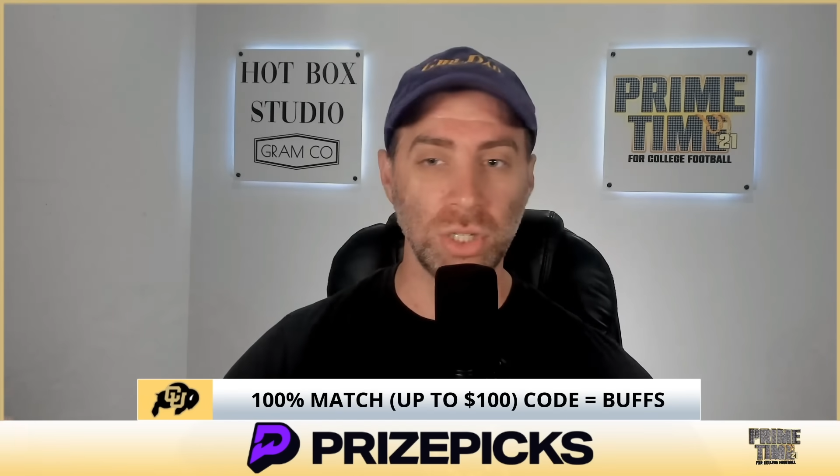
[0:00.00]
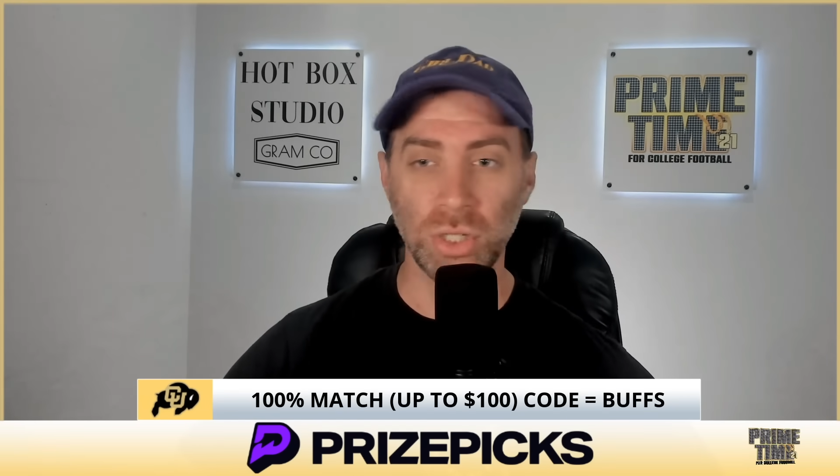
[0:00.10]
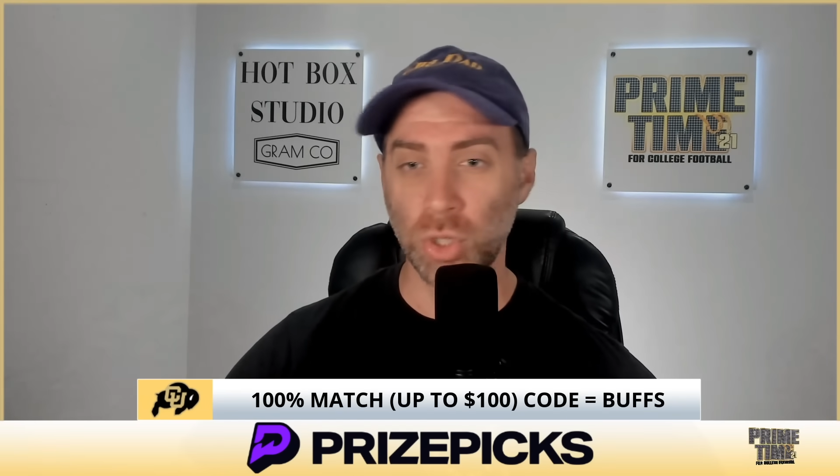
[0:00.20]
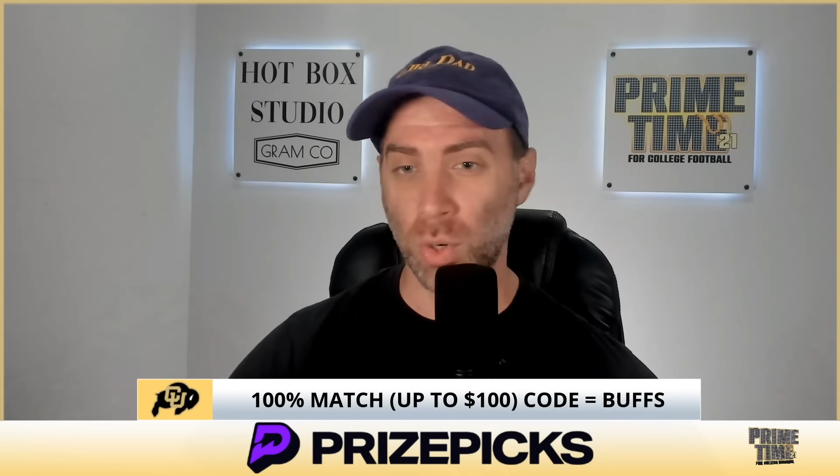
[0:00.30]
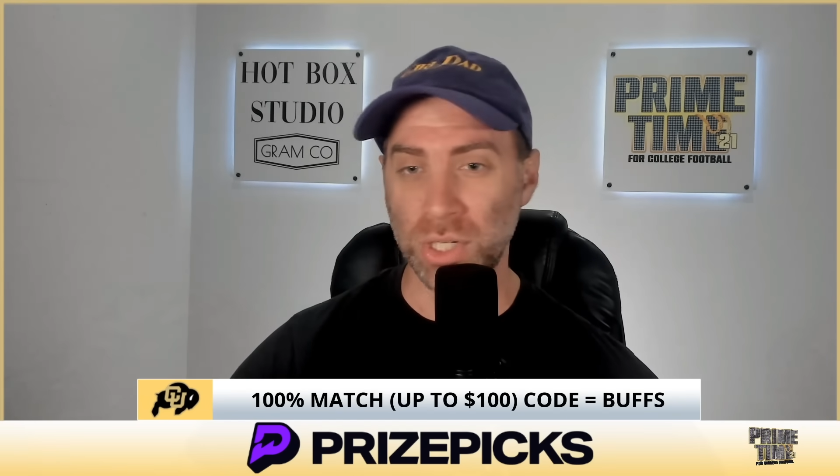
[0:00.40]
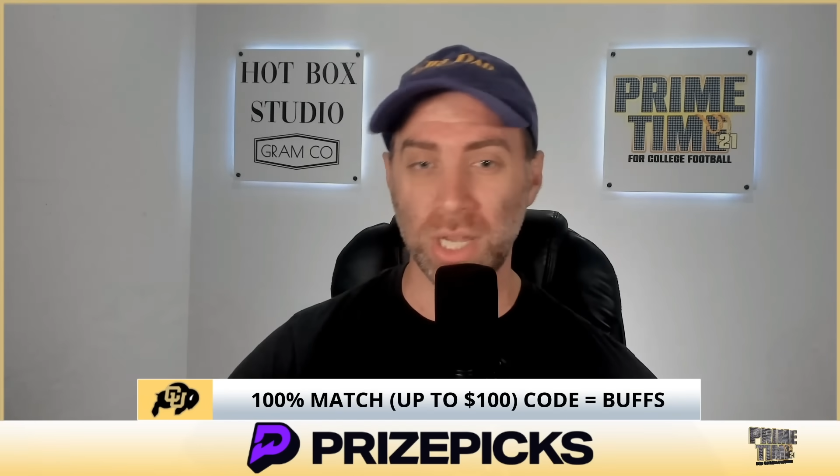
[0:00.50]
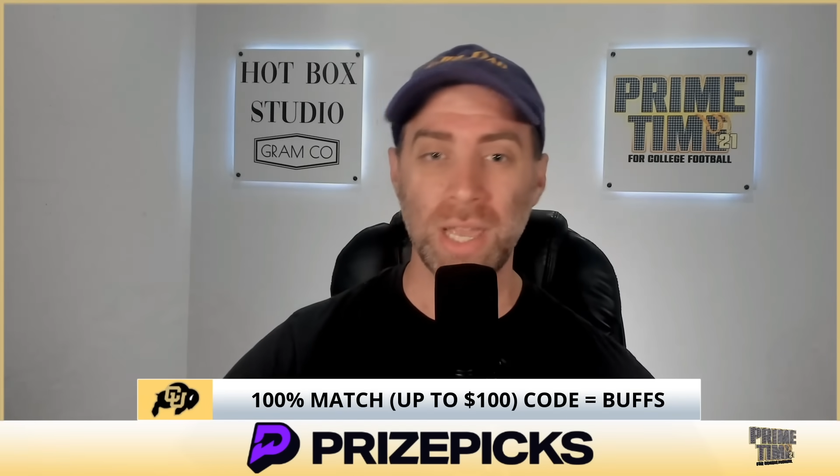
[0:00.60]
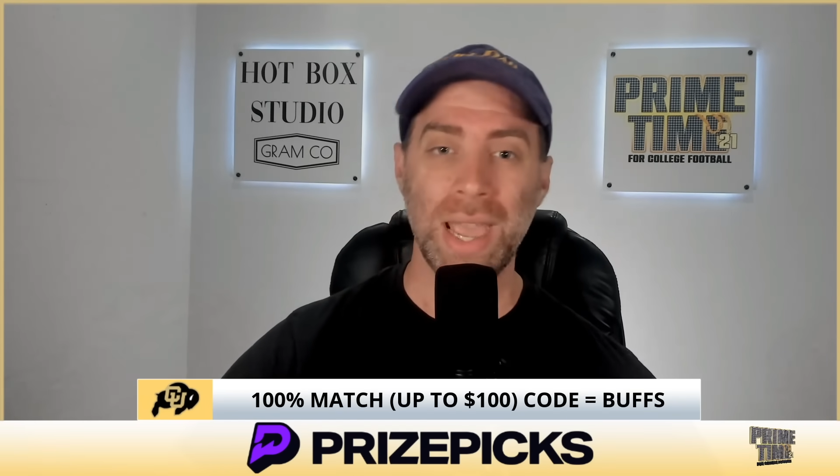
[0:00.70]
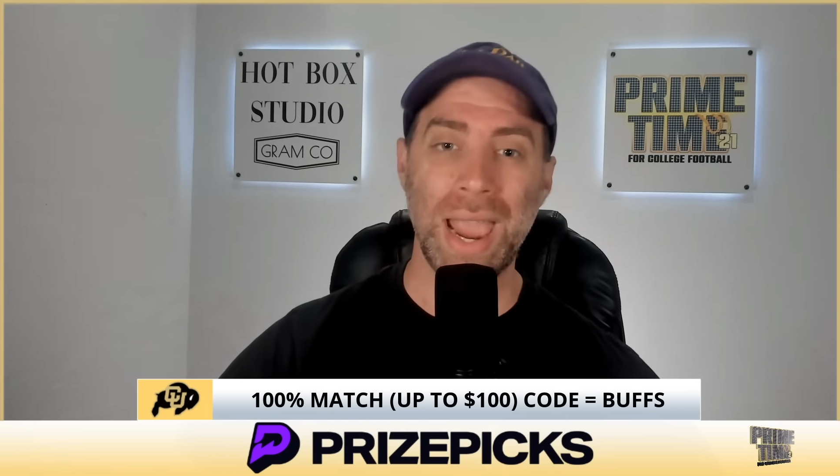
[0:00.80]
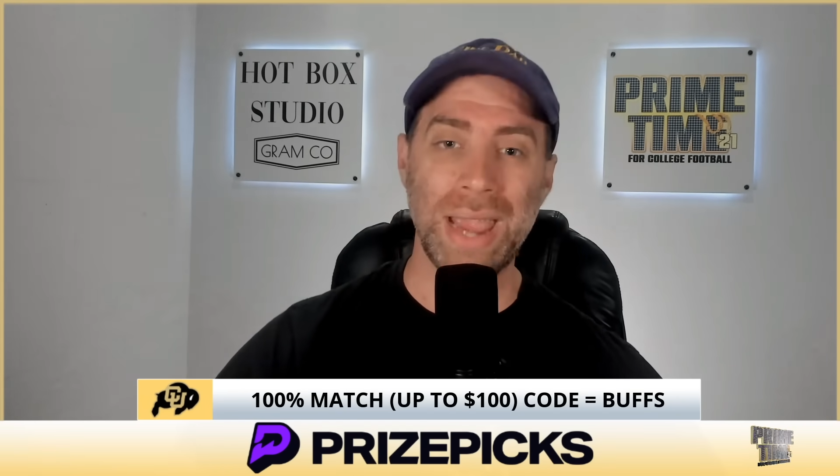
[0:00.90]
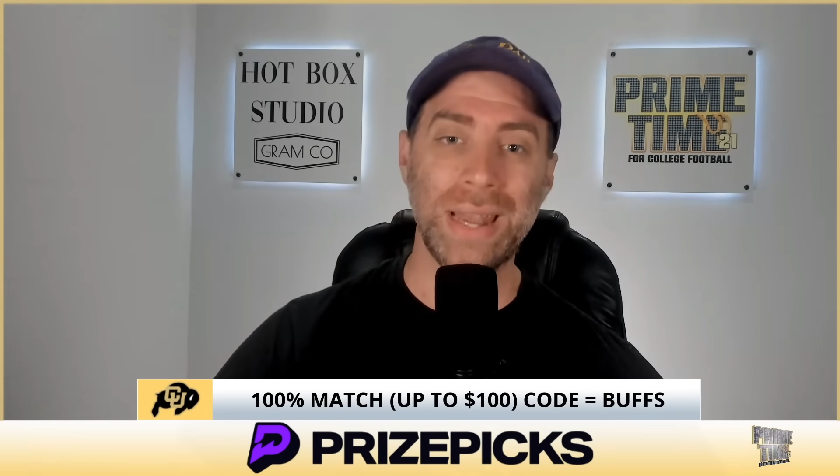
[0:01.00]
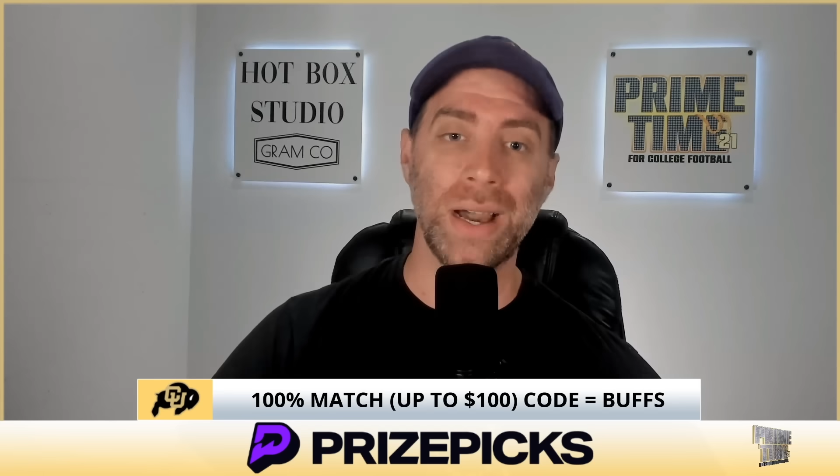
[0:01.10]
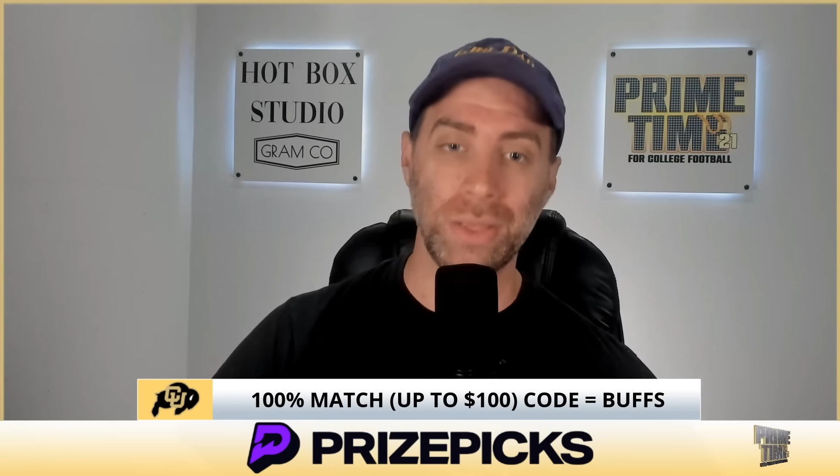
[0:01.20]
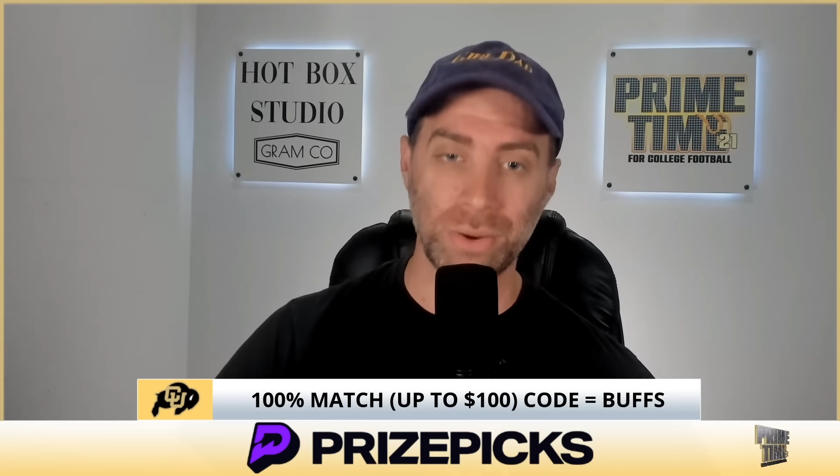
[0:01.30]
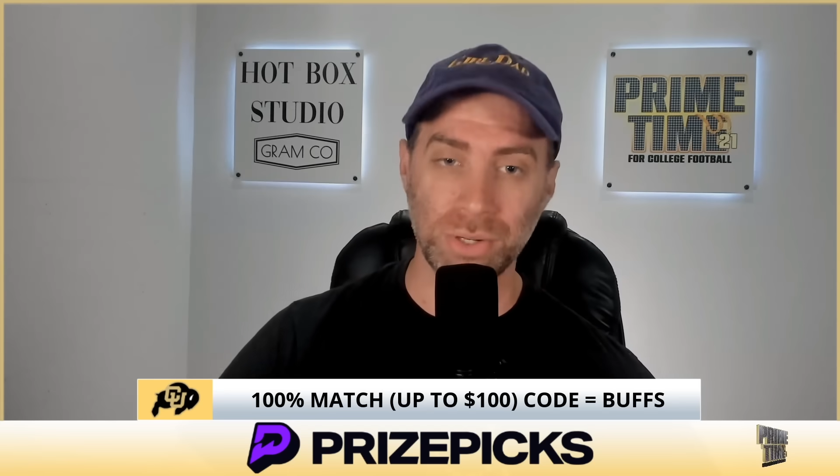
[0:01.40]
Georgia, and
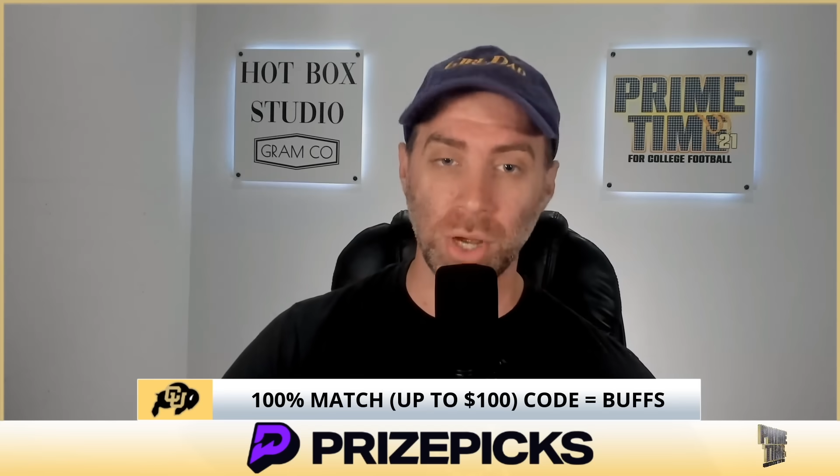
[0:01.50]
others.